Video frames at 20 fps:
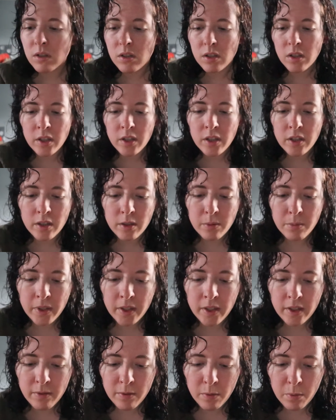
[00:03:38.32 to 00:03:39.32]
God has been
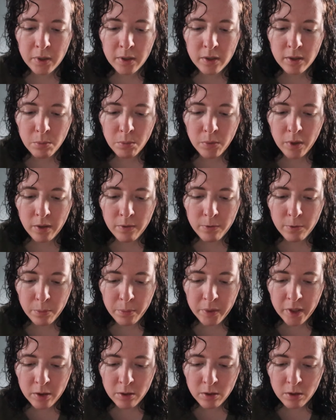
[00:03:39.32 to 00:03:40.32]
giving me some
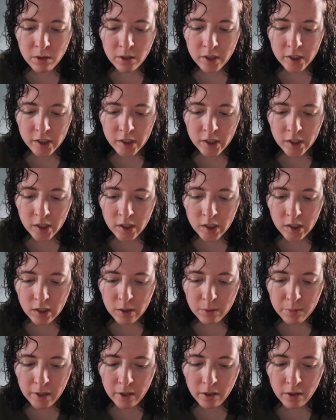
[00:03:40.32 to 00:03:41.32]
confirmation lately
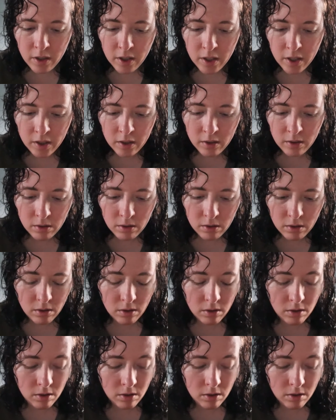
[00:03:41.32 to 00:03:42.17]
about things.